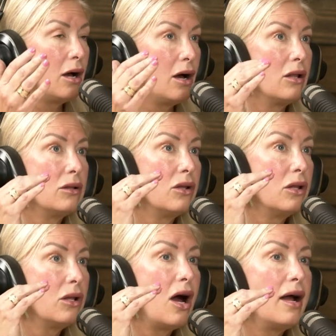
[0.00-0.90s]
A
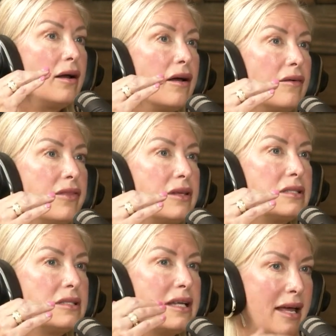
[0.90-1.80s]
lot of the
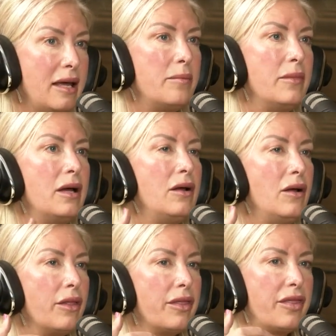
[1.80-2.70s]
same
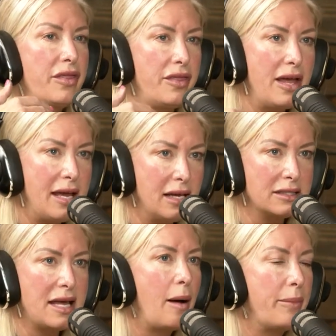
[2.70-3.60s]
things
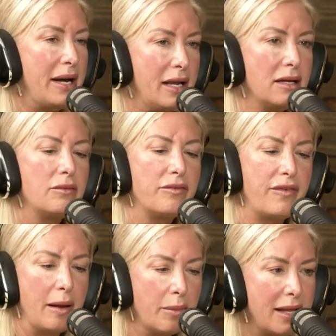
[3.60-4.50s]
happening,
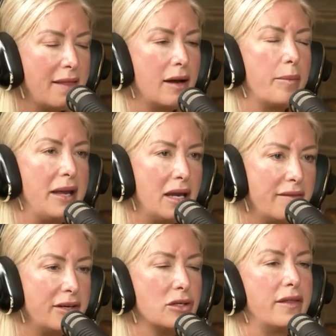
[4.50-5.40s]
family therapy,
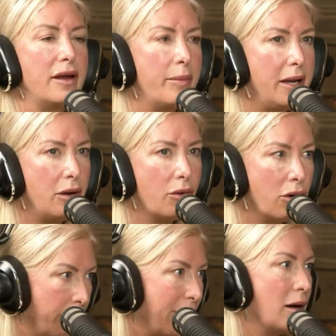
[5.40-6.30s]
individual therapy,
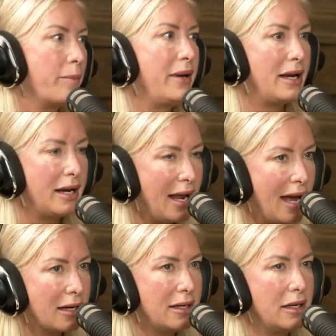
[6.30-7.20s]
group therapy,
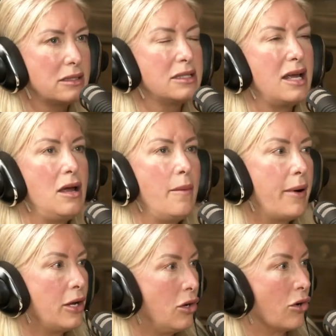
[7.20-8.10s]
didactics,
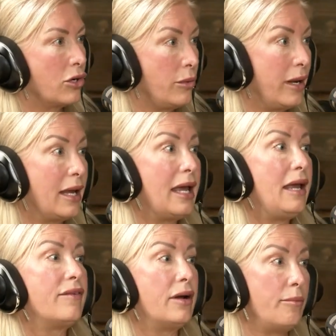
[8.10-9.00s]
but you're doing
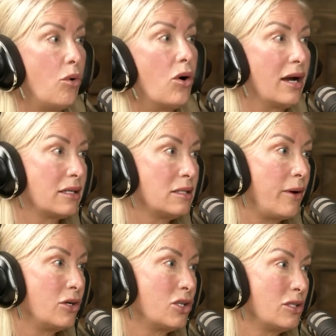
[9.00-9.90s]
even more
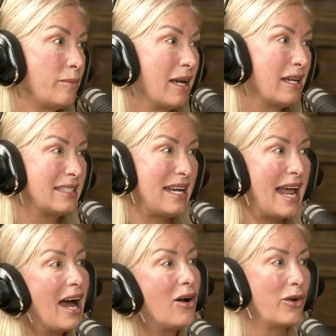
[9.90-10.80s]
exposures because
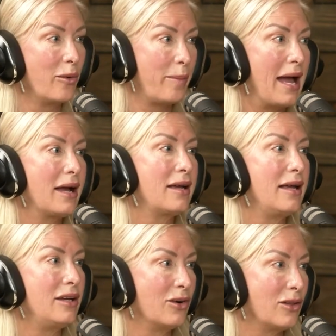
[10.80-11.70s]
now you're back
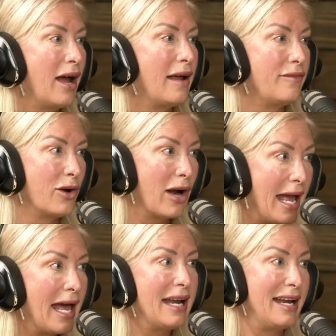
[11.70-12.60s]
in your life. You're
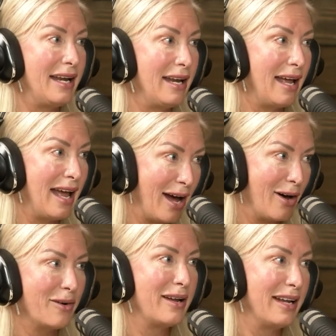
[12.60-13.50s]
headed
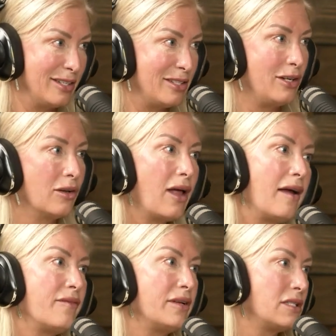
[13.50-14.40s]
out into your
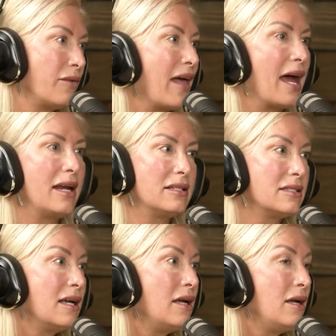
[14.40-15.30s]
life. And so that is
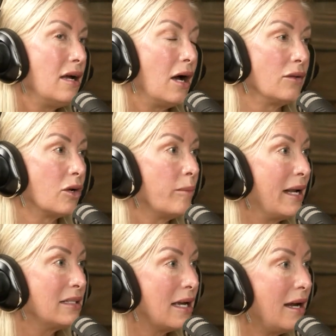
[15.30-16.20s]
a little bit
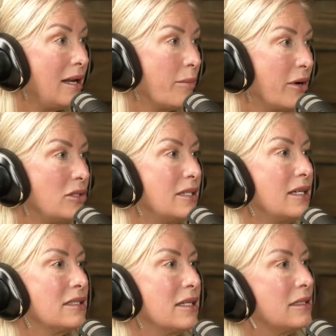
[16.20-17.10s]
anxiety producing
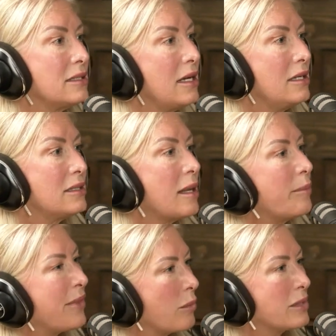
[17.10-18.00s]
since
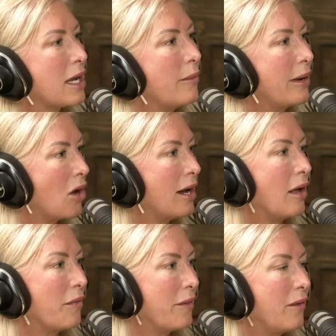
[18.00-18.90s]
something was going on
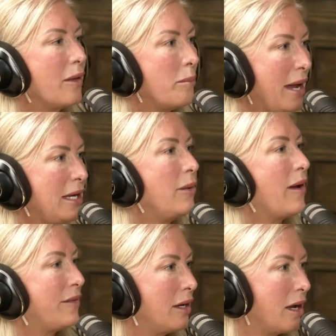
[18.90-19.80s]
out there that made you
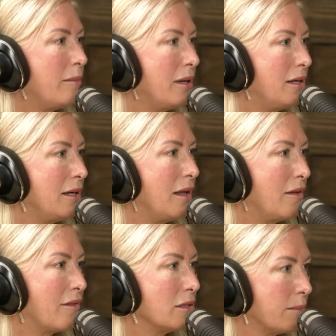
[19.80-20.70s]
have to come in the
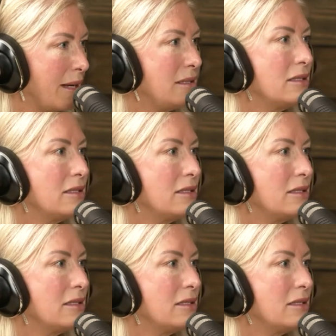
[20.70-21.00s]
first place.